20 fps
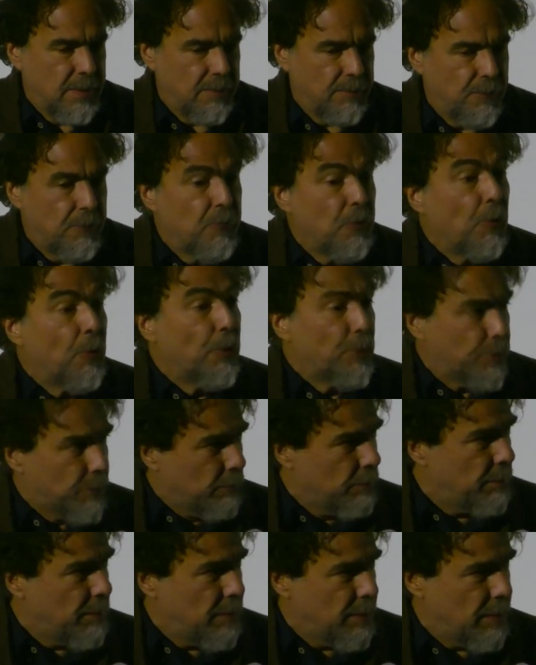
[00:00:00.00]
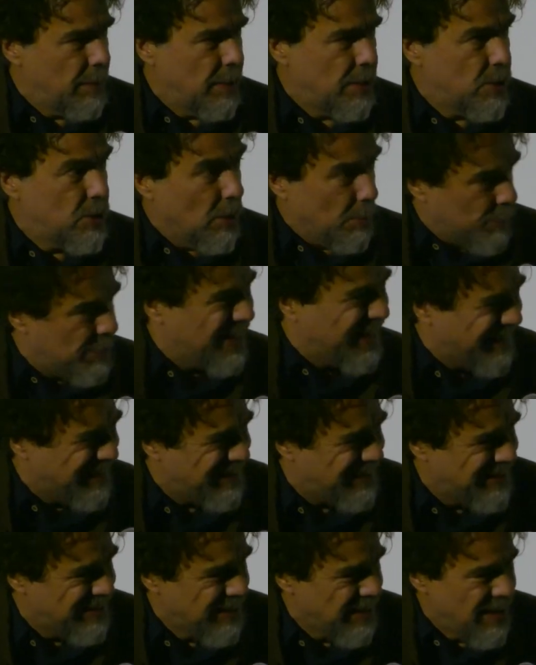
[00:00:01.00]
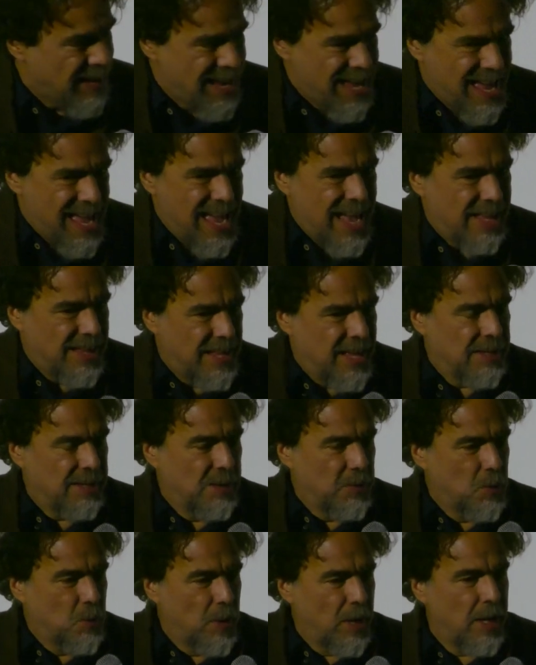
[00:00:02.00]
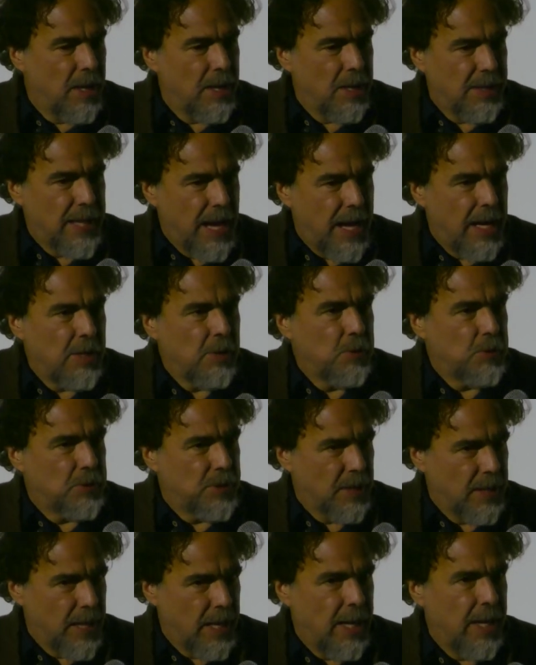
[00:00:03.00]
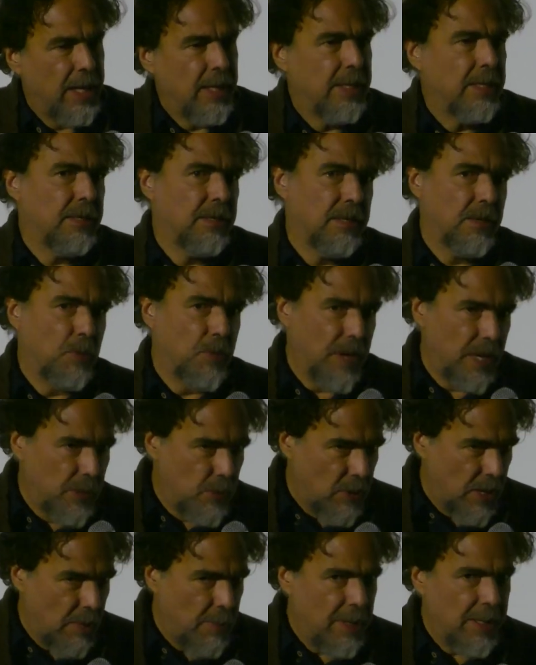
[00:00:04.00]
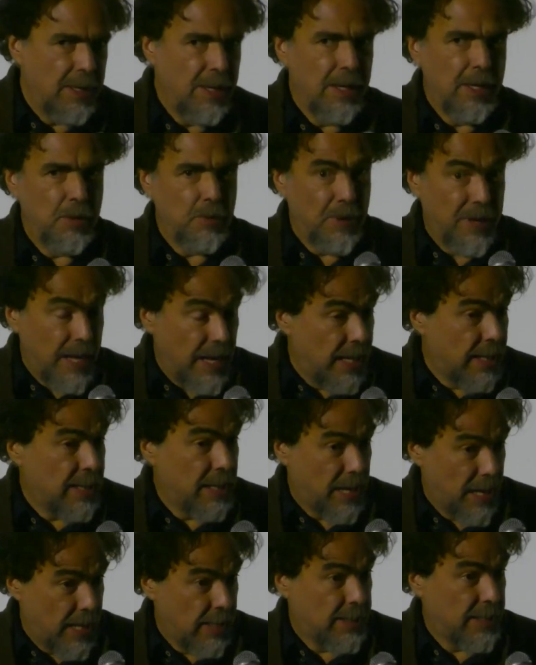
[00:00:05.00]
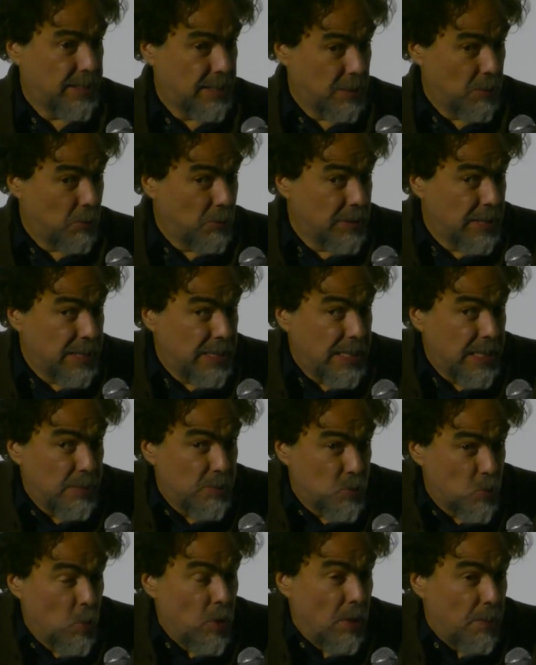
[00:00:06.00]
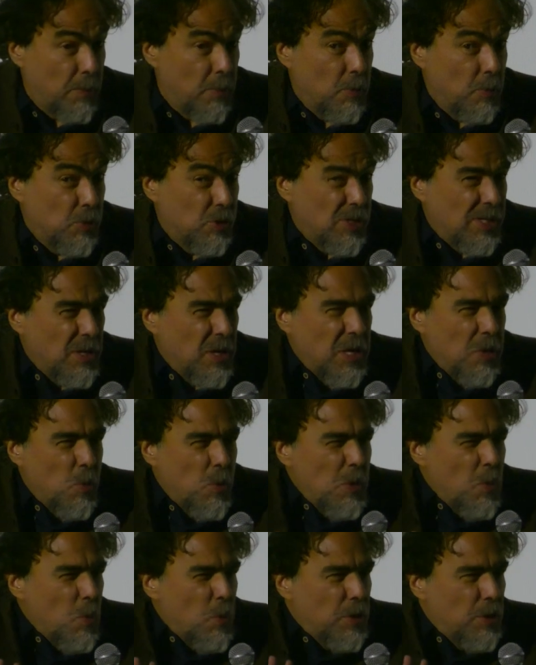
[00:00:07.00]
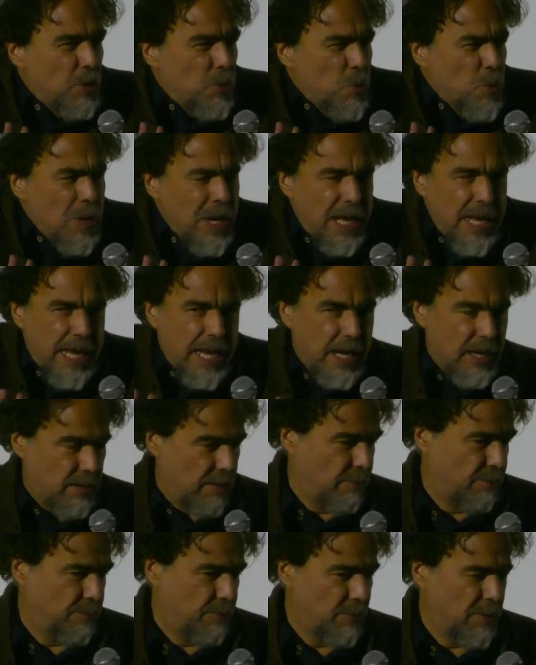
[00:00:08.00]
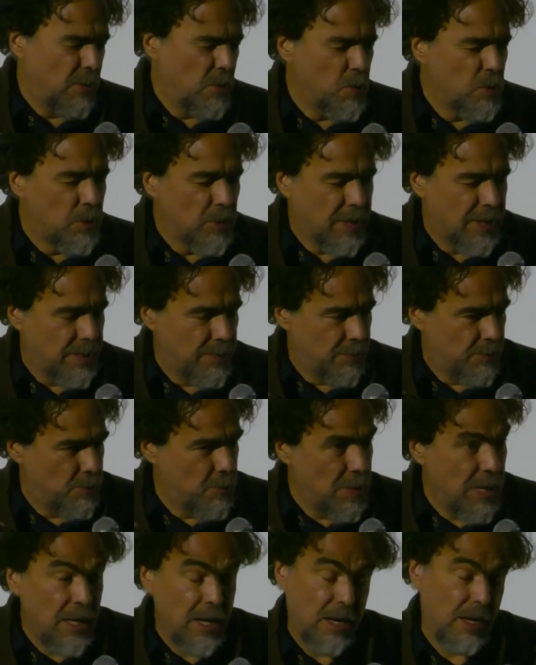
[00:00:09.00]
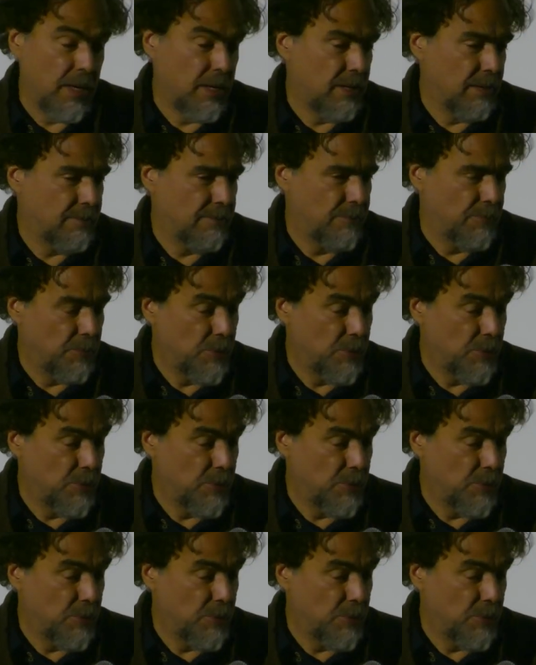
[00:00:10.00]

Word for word: The form is substance. And the way Darius and I and Eugenio Caballero and Ana Terrazas and all the teams, we approach it, we were really careful and worked really hard